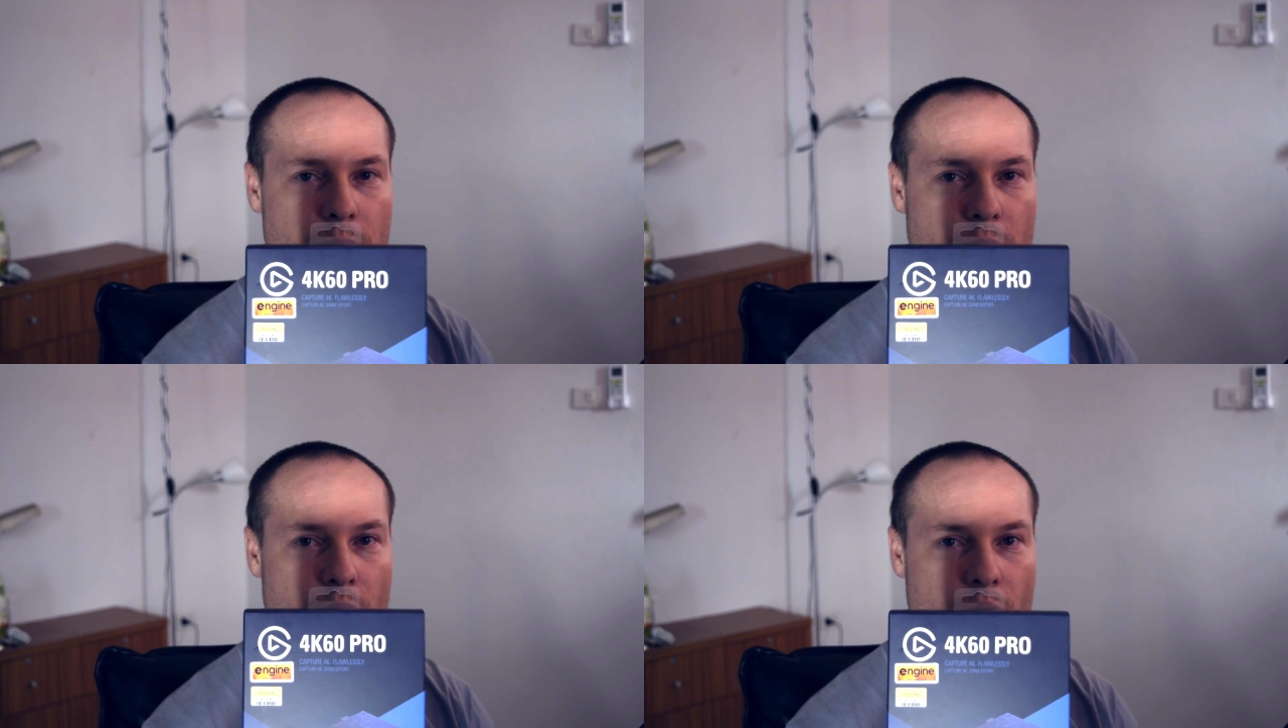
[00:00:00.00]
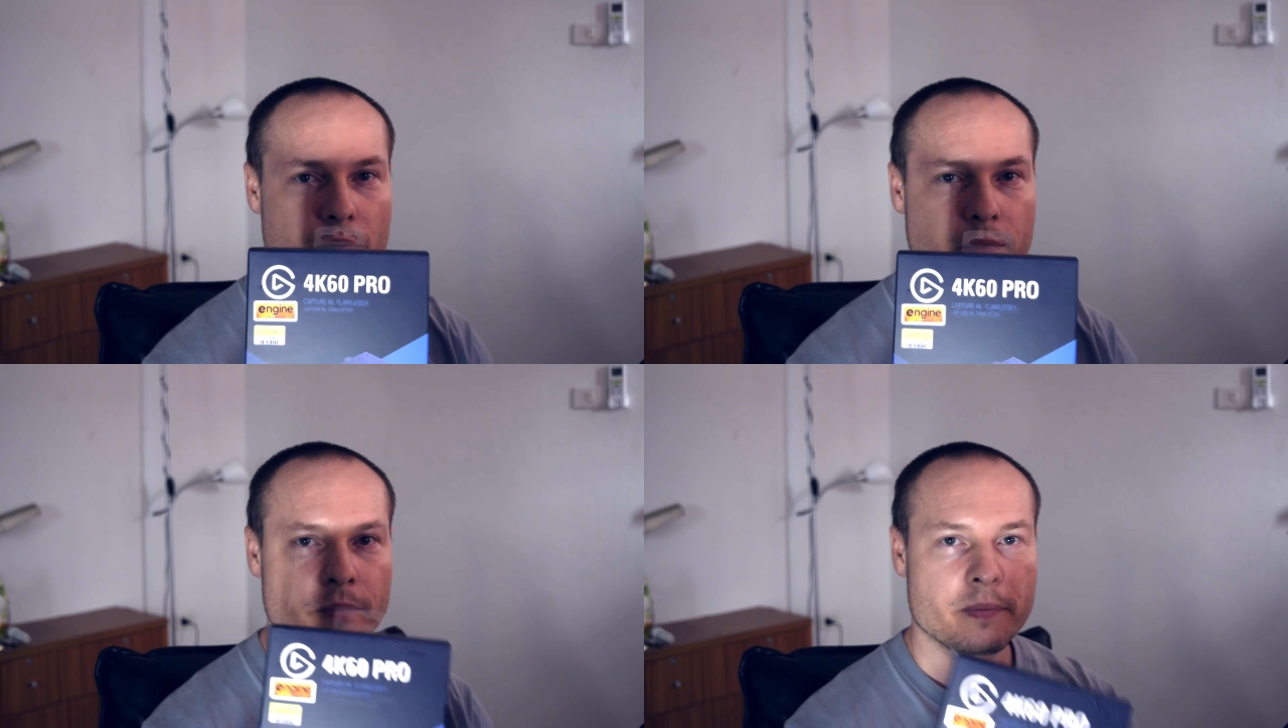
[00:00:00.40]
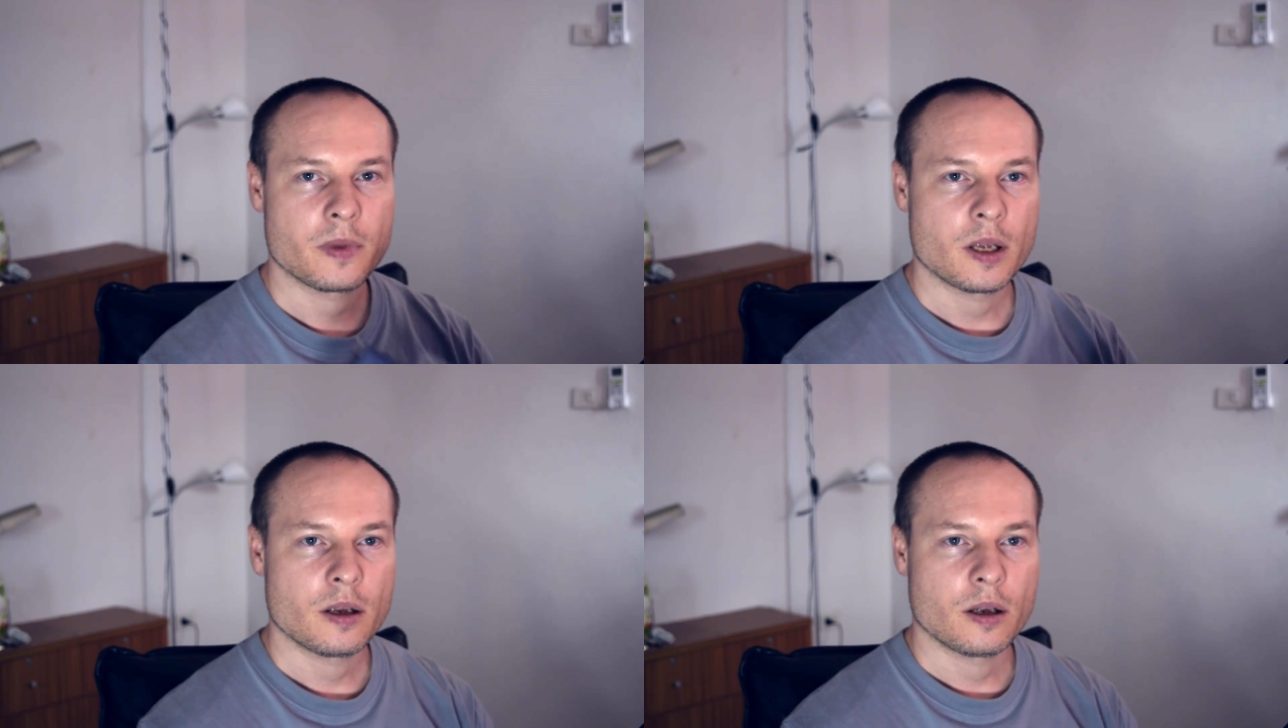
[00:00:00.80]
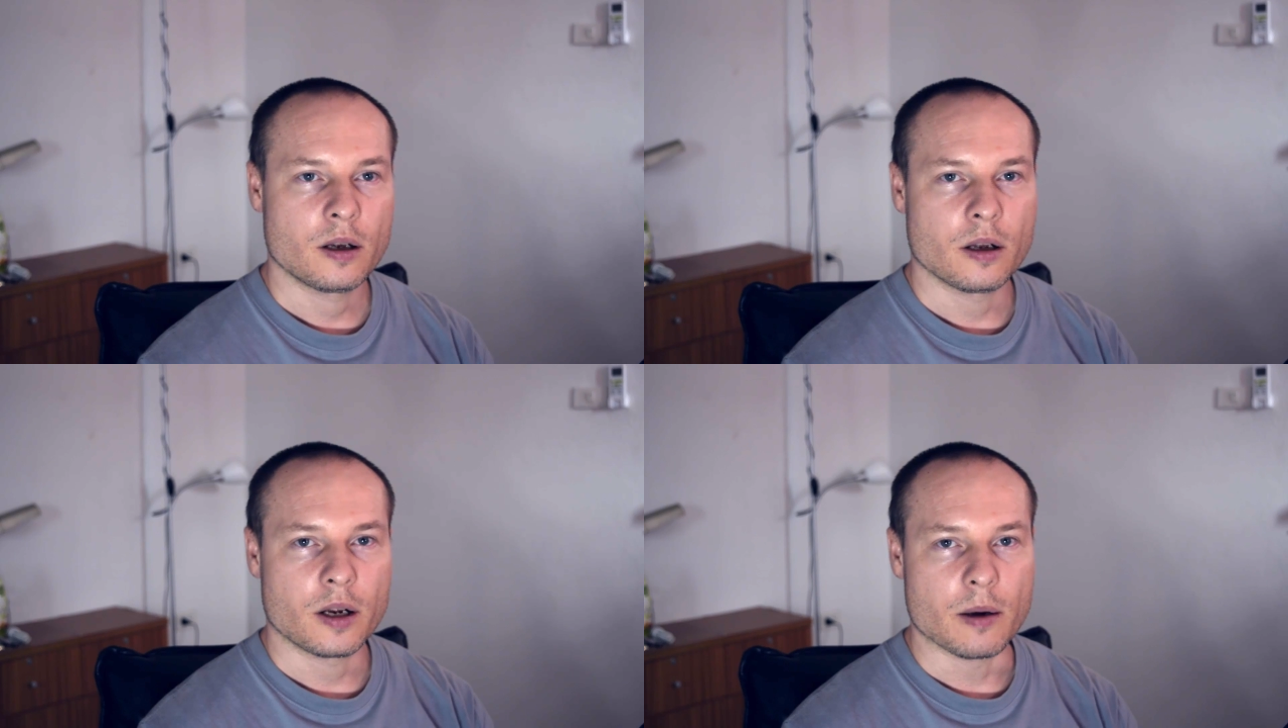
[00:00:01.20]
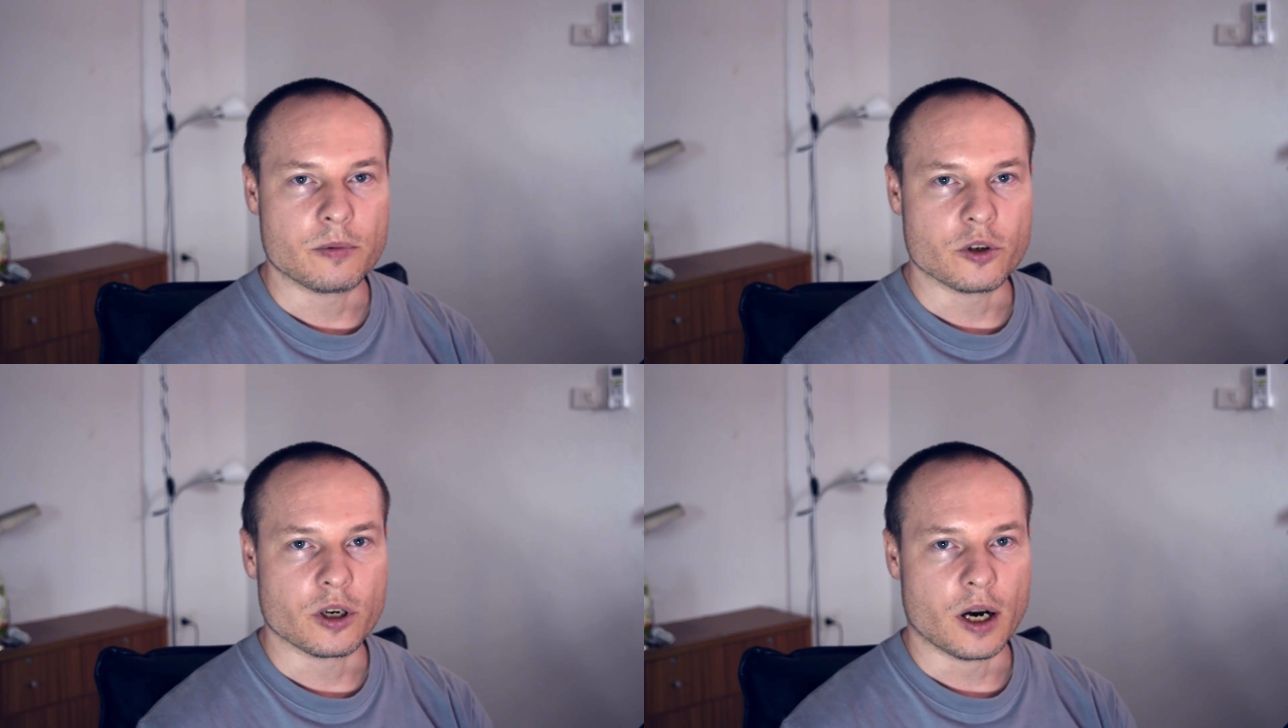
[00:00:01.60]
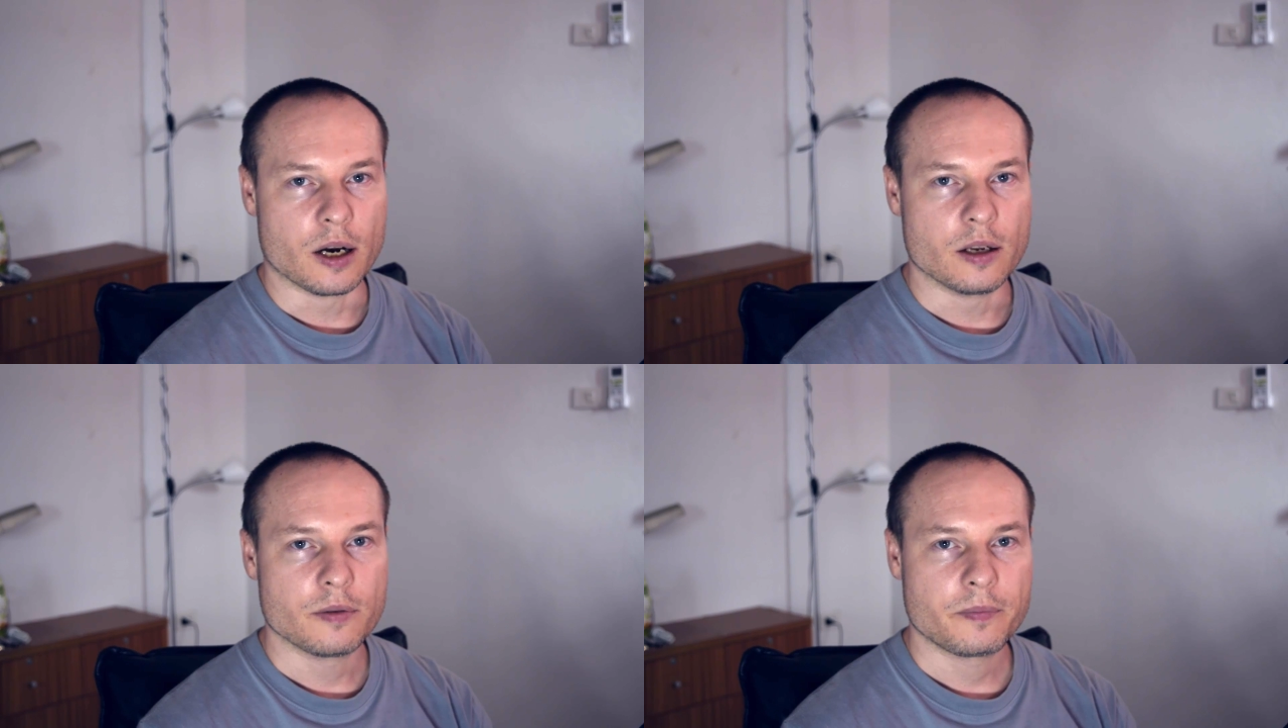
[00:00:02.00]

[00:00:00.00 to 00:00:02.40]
Pro capture card.